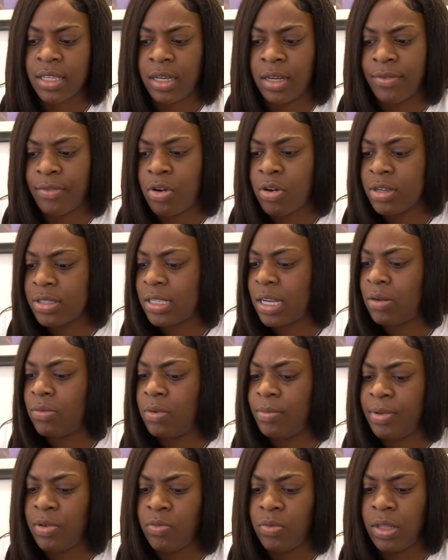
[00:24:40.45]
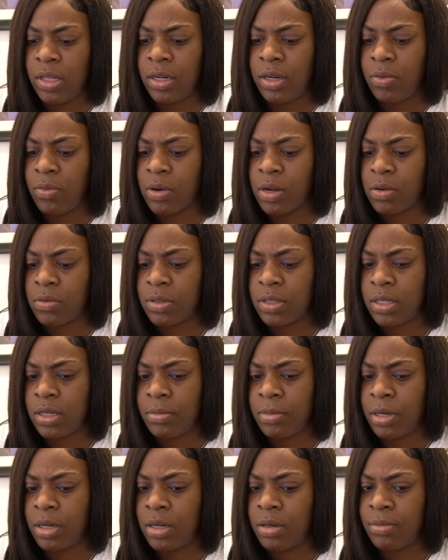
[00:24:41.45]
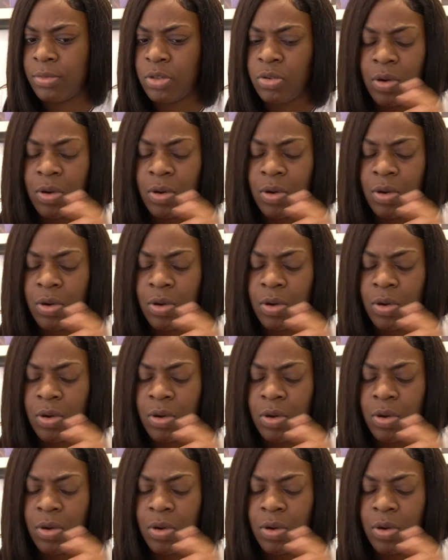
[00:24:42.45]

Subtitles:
of course I will be willing to work with them.